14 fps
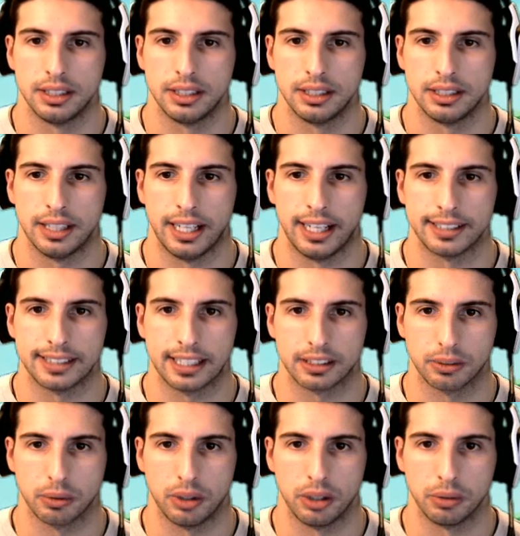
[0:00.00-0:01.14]
I attacked the
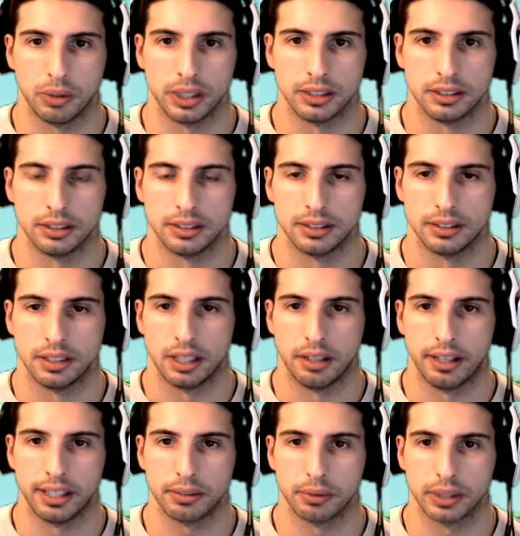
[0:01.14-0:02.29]
wrong one.
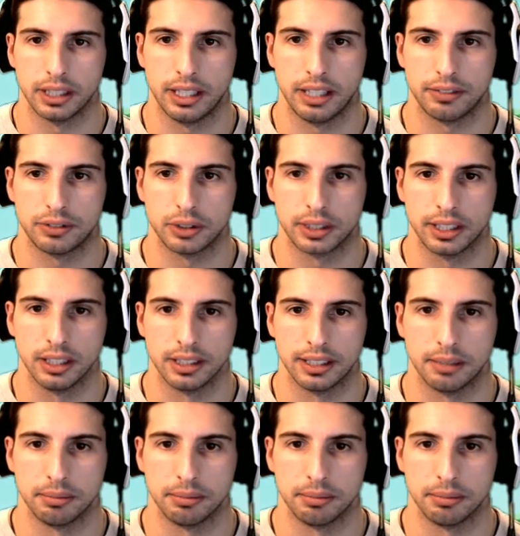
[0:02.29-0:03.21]
Alright, we're gonna have to kill them.